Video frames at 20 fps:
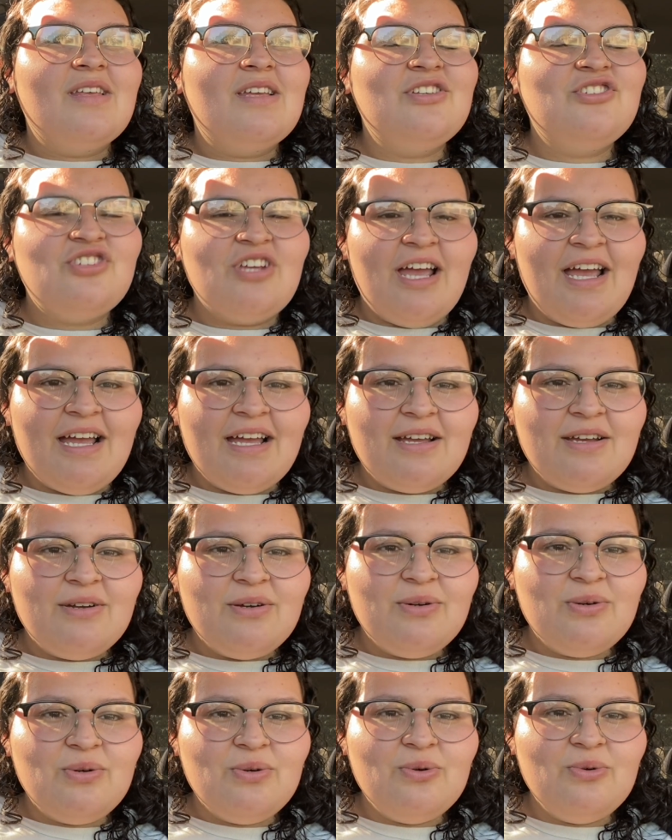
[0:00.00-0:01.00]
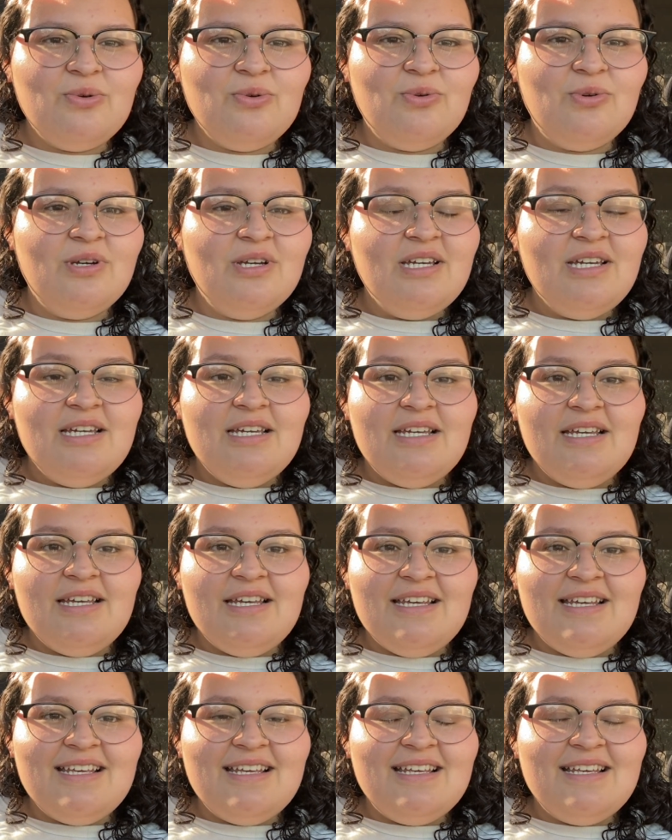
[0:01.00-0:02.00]
Jack, who
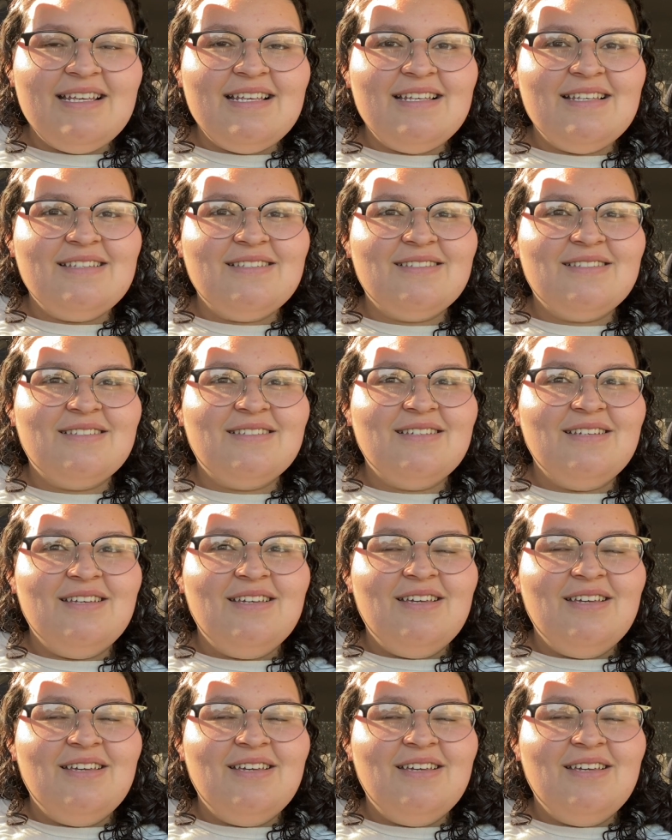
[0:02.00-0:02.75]
is